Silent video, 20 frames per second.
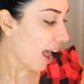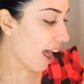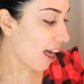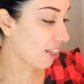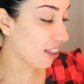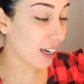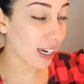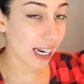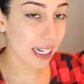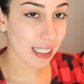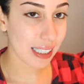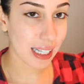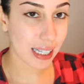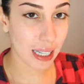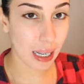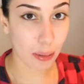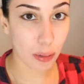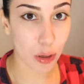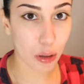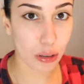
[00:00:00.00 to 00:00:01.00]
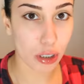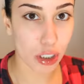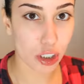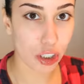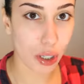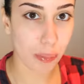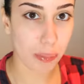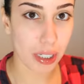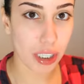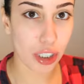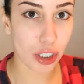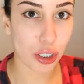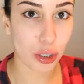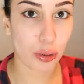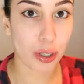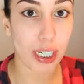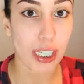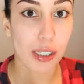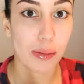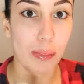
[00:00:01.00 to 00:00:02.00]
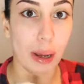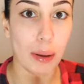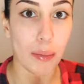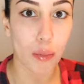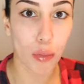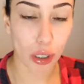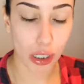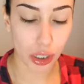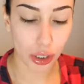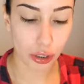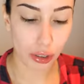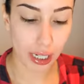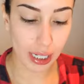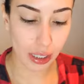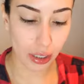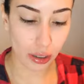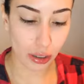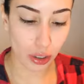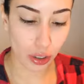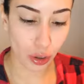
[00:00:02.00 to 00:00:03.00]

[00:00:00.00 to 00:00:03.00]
And the next thing that I'm going to jump into is my moisturizer.